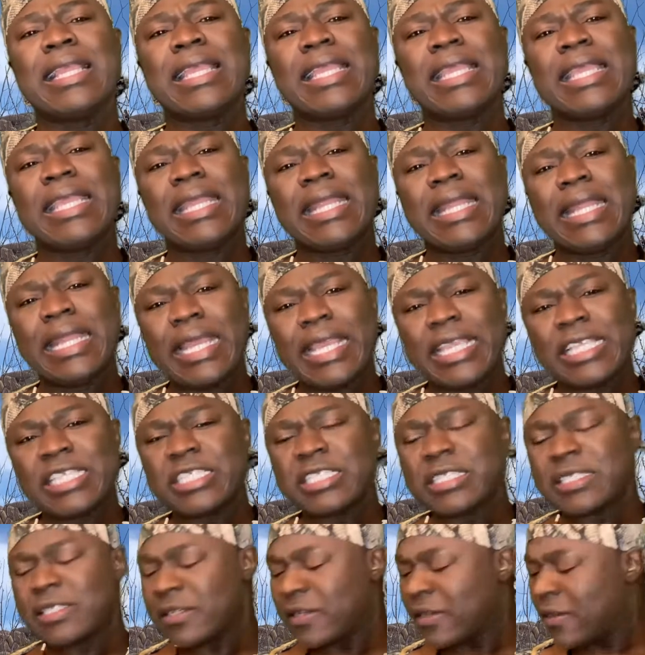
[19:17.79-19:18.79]
He
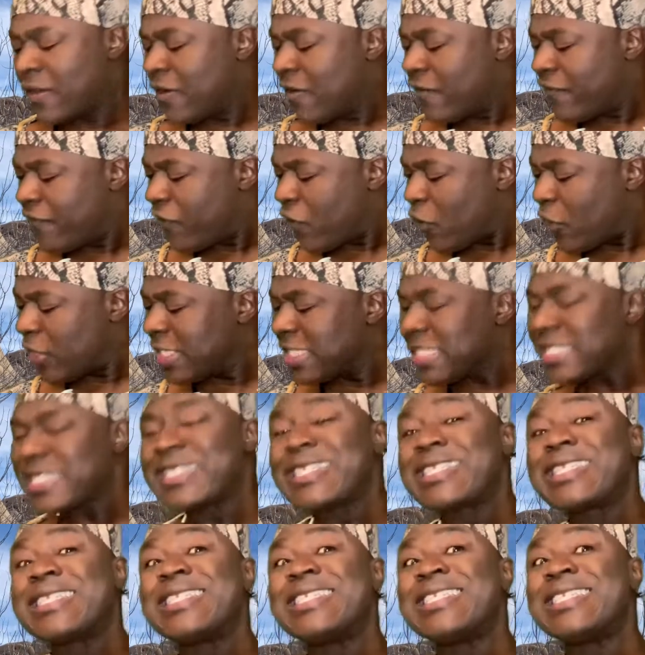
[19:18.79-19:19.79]
reached for his
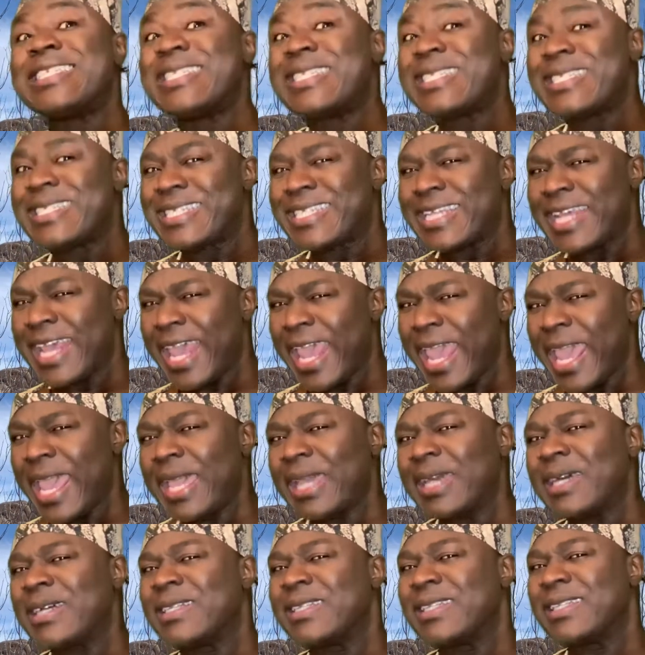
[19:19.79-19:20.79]

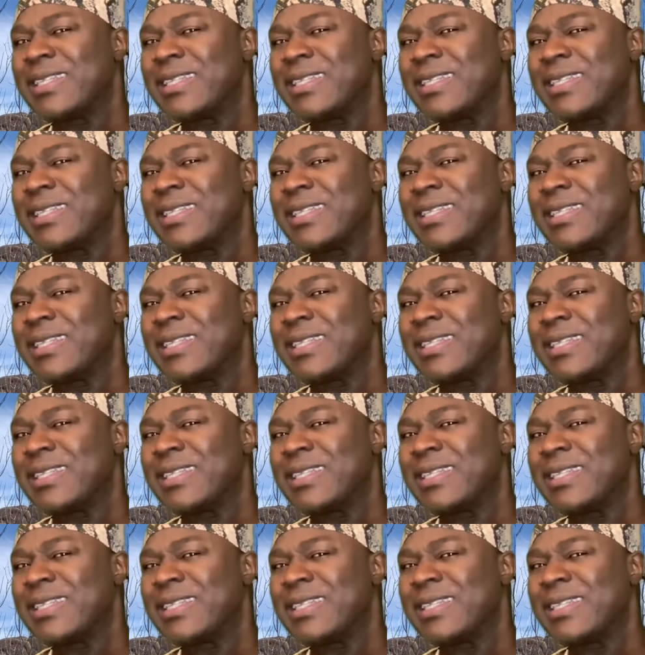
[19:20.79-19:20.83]
tail.